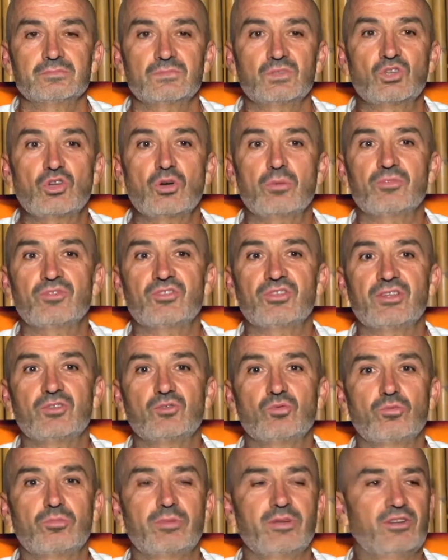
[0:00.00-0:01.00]
Common
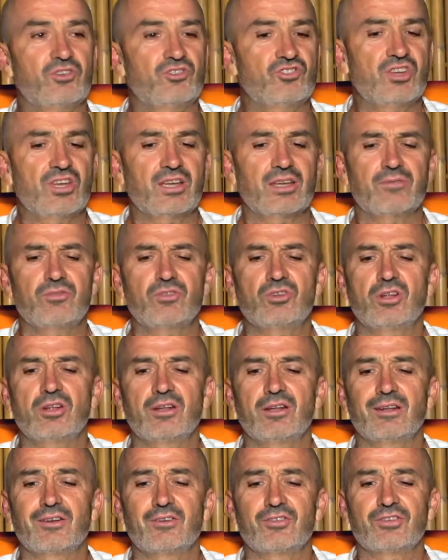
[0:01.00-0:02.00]
sense would be to check. If you don't
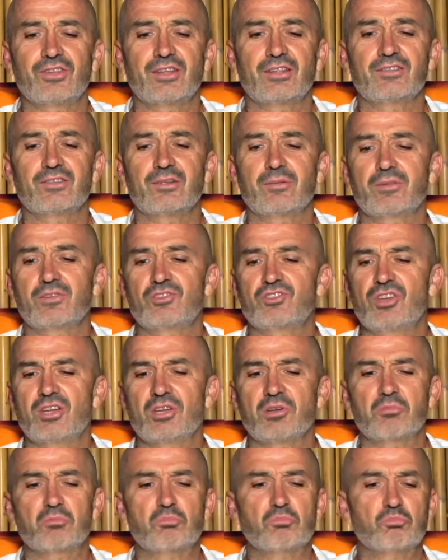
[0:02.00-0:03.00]
understand something, check.
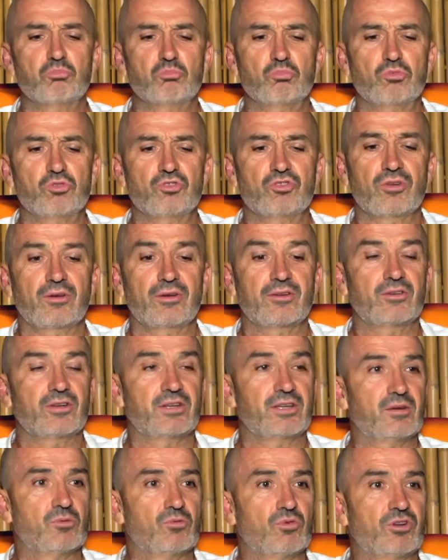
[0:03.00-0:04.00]
What's going on
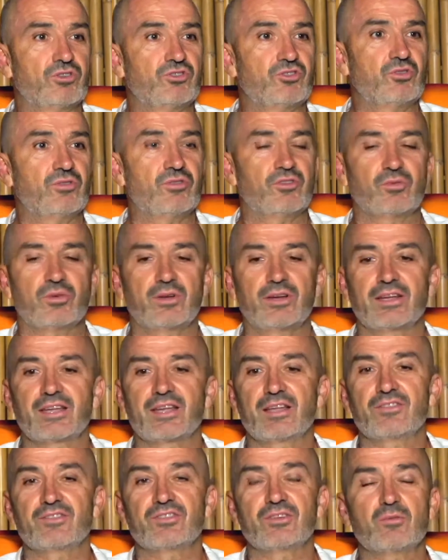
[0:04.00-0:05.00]
here? Why'd you do it this way? I
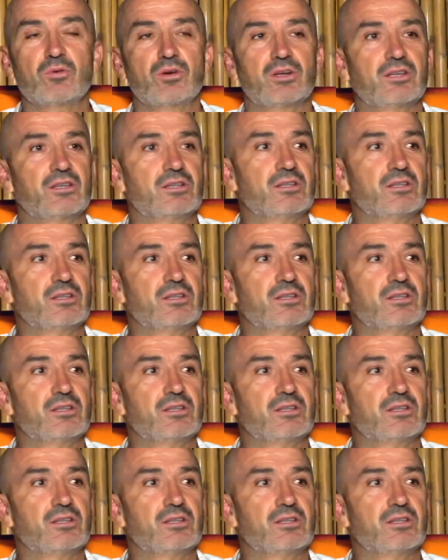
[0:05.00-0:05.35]
can't see why.